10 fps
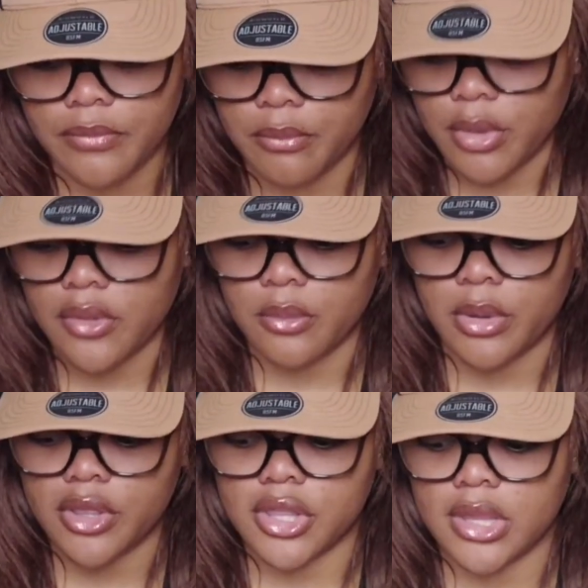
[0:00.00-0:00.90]
bristle
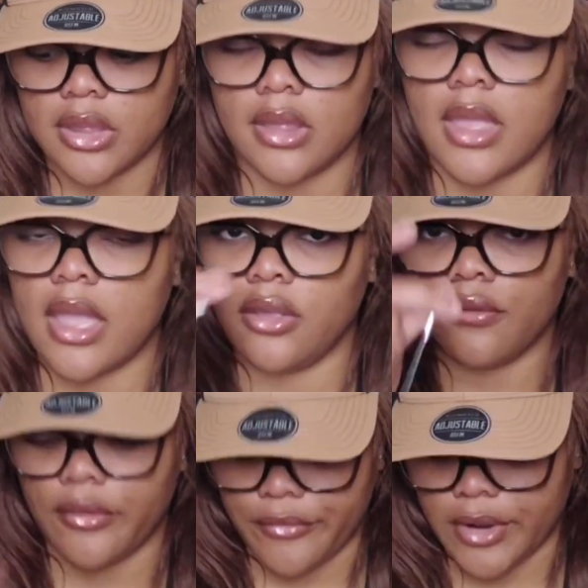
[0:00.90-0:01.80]
brushes that I use
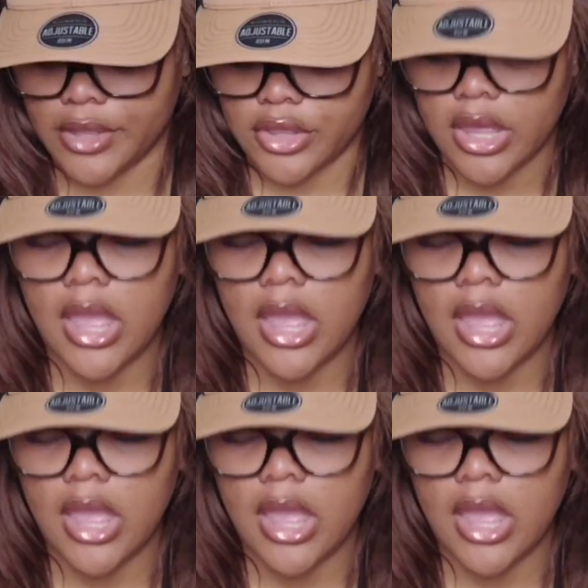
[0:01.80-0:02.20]
for French,